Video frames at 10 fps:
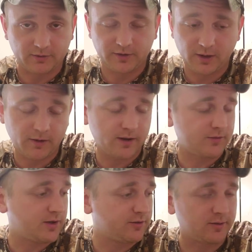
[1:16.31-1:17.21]
If you don't have
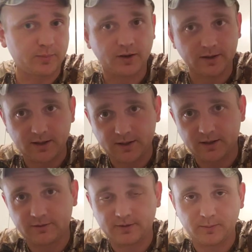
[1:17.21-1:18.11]
an Instant Pot, get
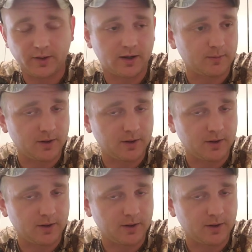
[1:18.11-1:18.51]
an Instant Pot.